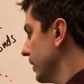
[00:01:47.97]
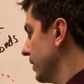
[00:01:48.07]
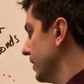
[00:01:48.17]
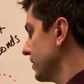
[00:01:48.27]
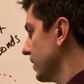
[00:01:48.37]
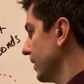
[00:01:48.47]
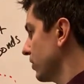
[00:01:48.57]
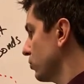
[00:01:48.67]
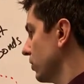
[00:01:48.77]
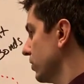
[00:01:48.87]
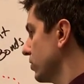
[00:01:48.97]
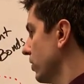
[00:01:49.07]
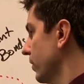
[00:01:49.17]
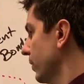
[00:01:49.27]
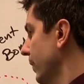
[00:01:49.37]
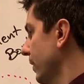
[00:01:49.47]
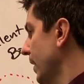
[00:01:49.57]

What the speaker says: this electron is going around